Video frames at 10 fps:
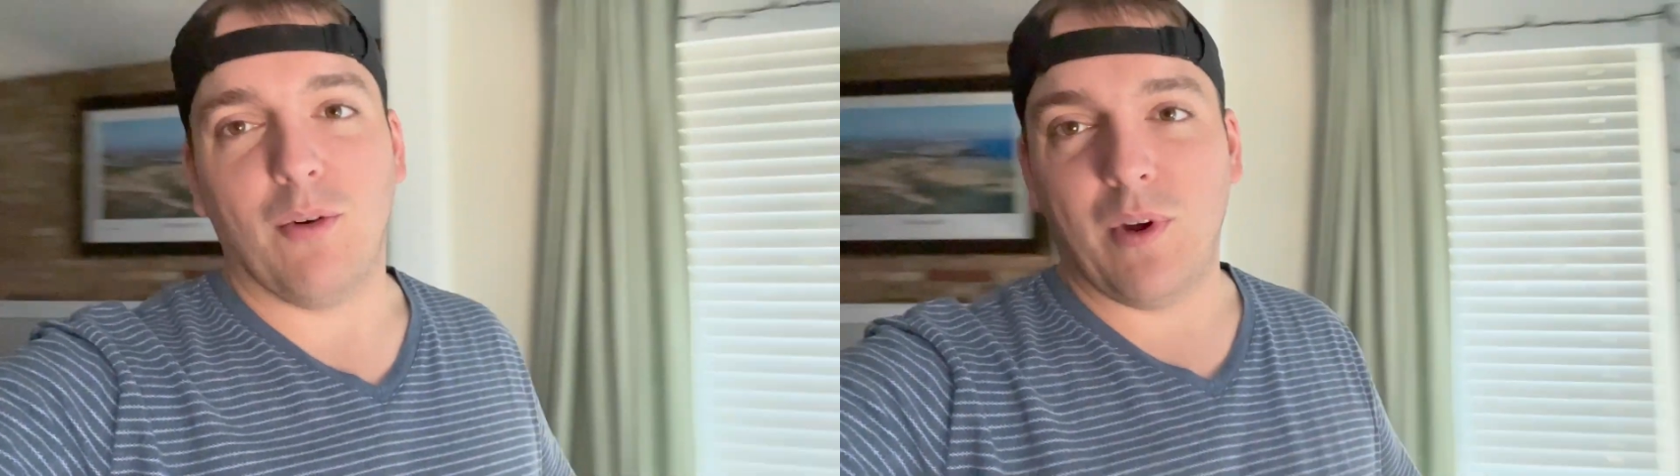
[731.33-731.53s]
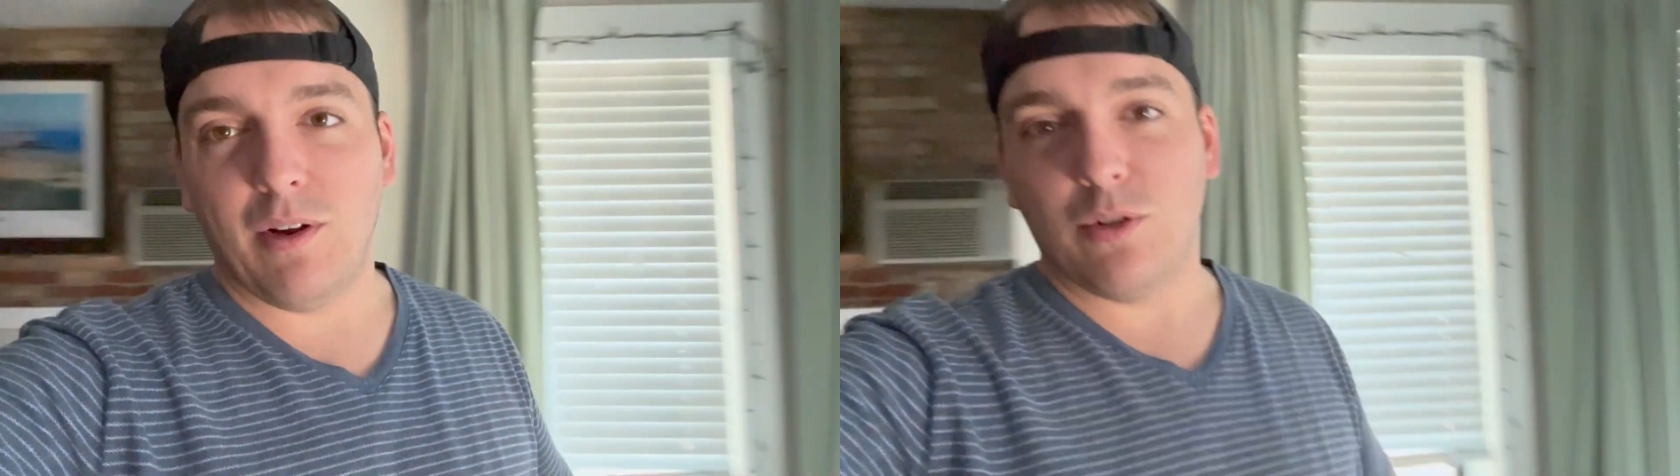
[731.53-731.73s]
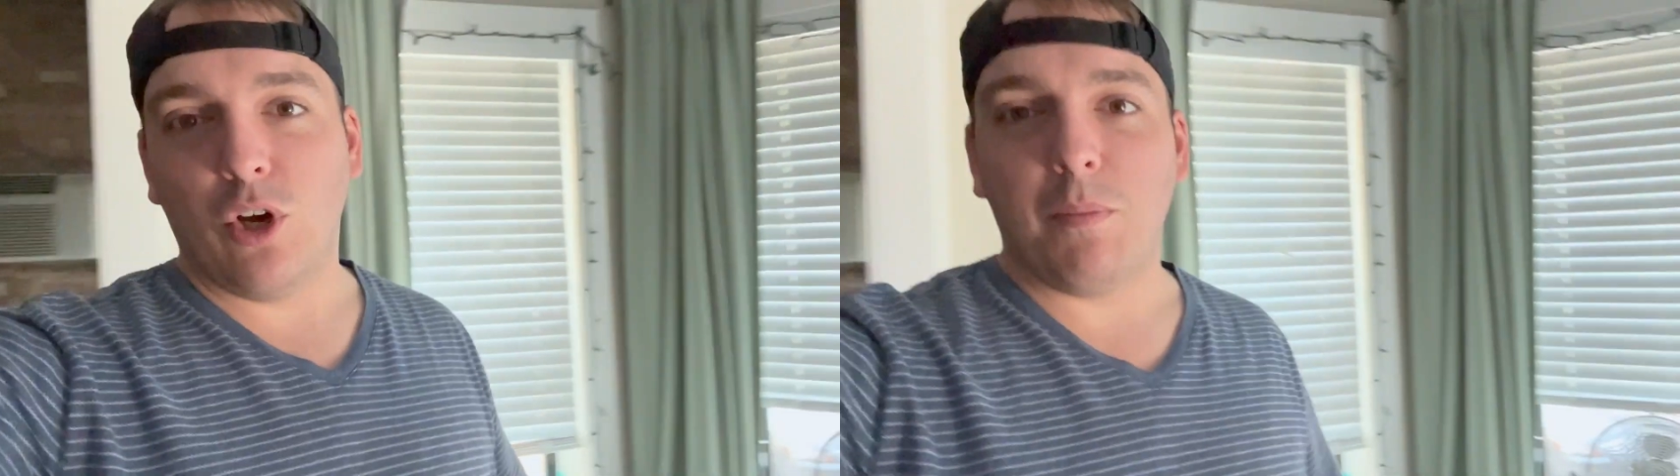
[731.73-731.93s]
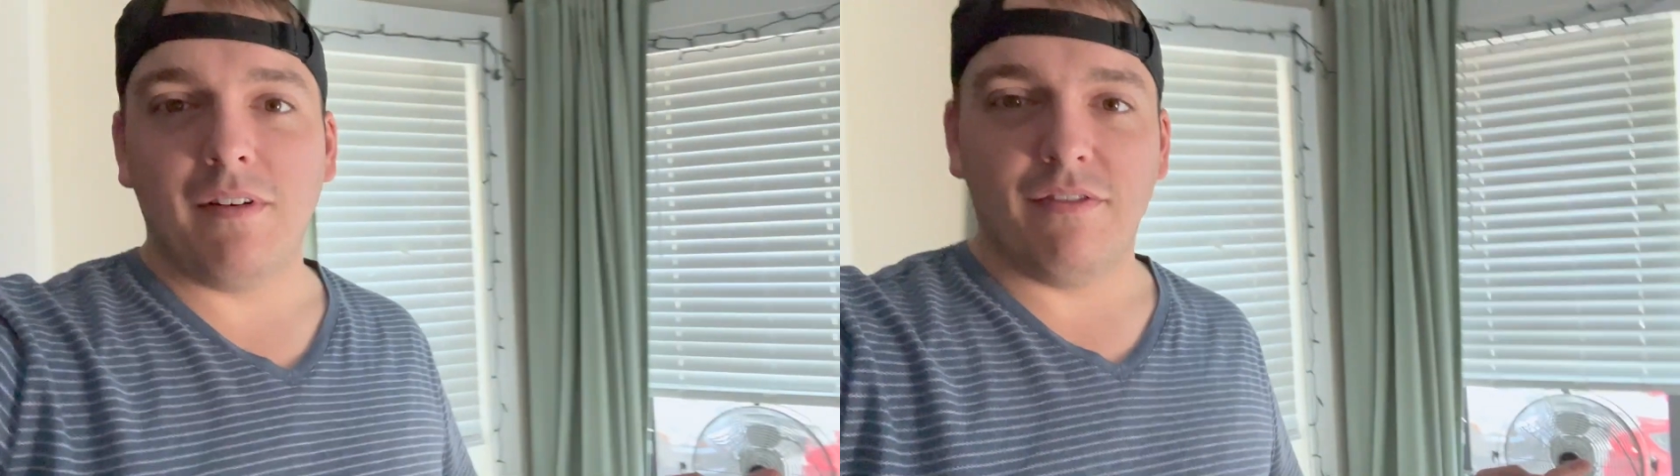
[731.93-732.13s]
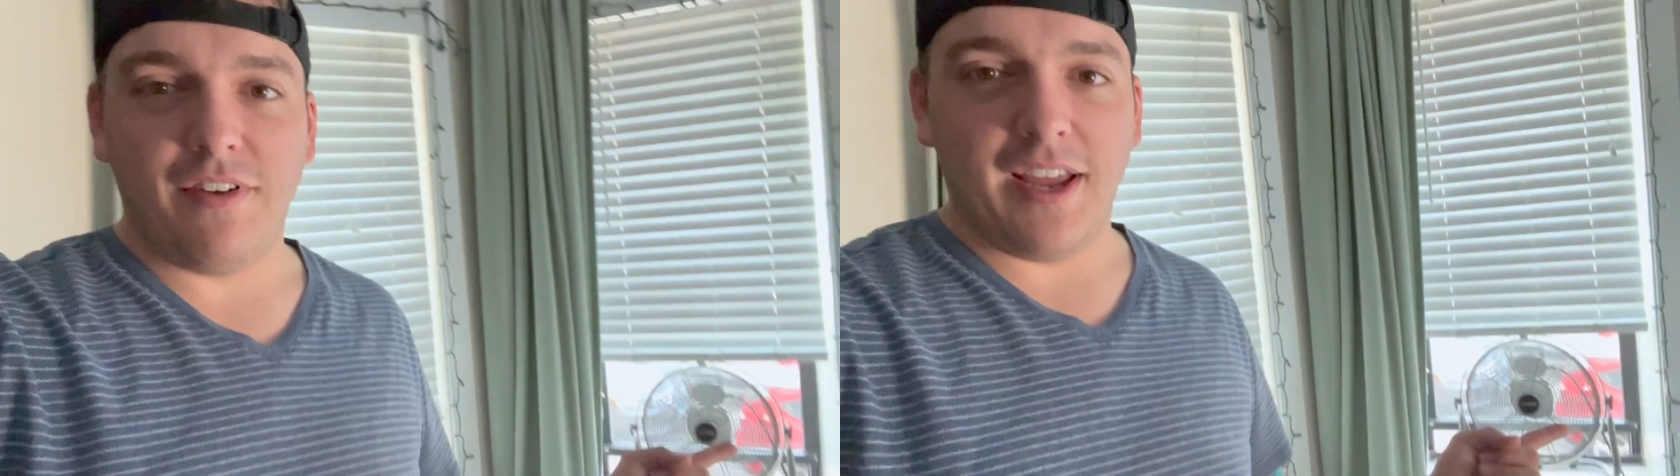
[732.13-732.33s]
windows
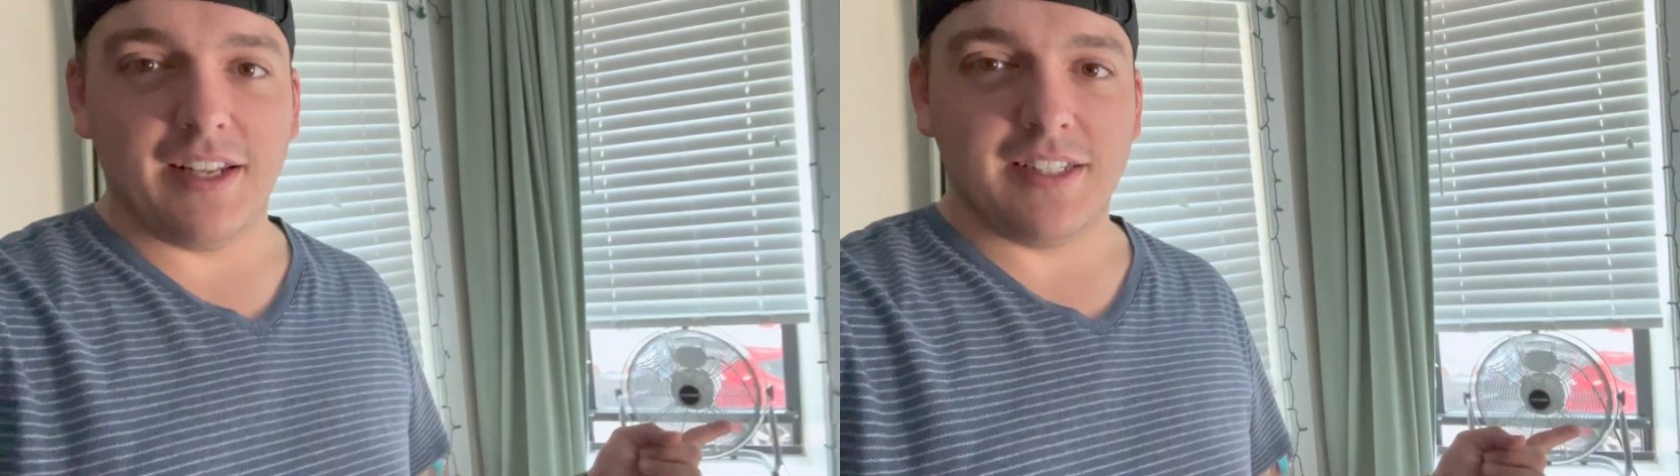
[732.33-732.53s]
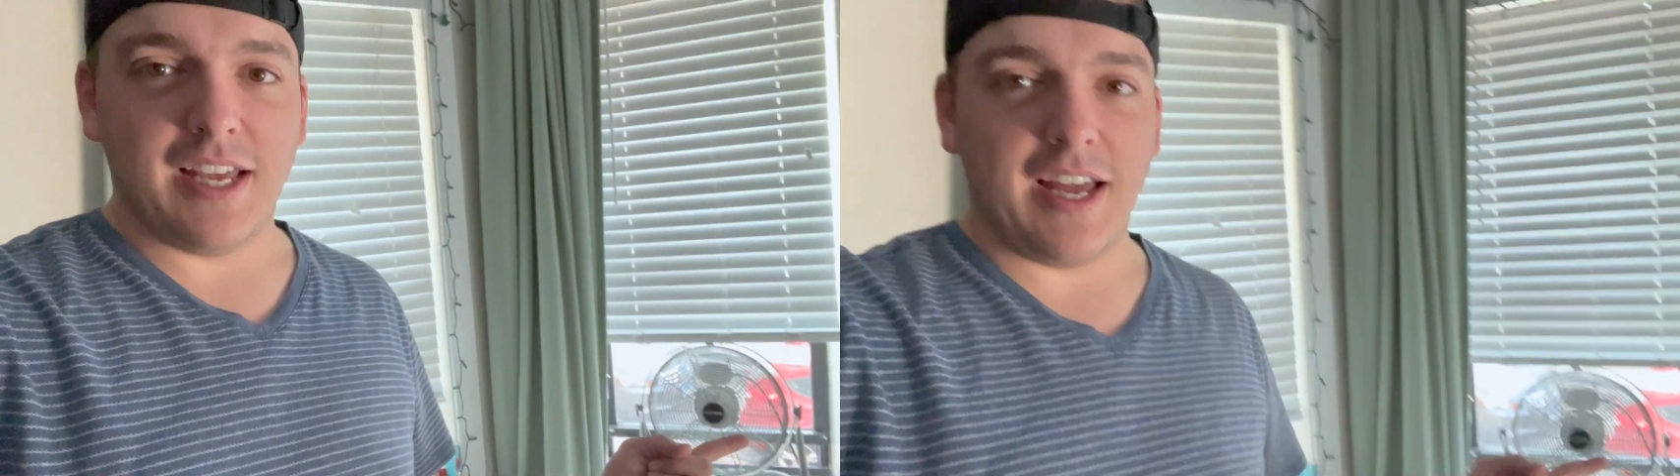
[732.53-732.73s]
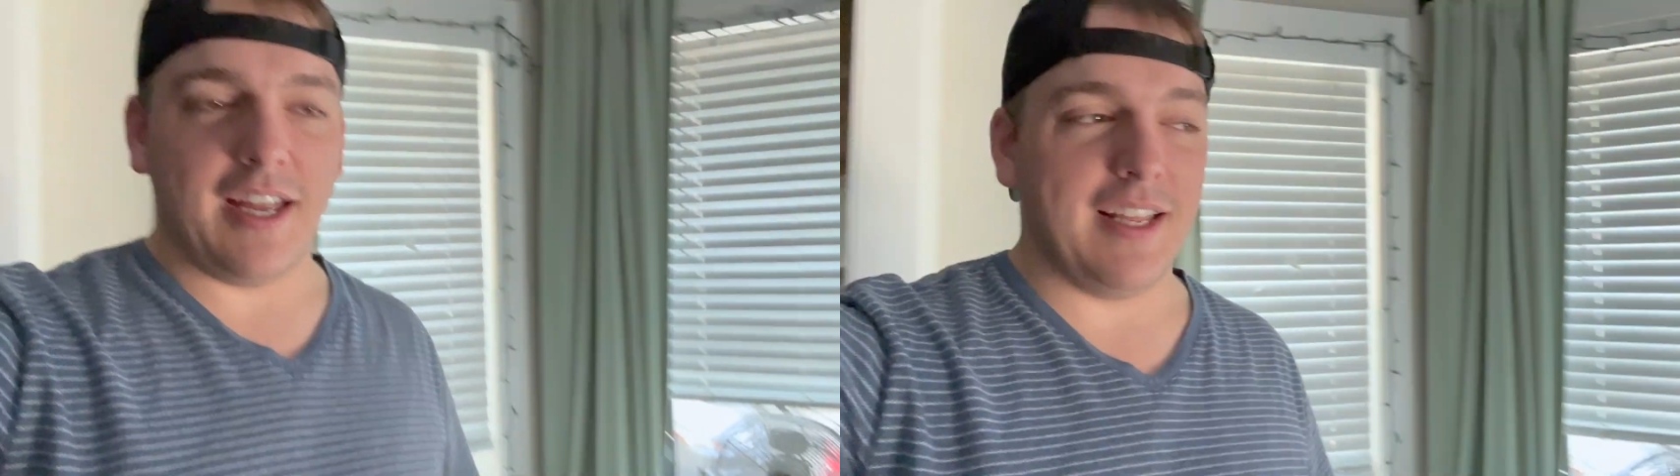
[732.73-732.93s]
open, fans on.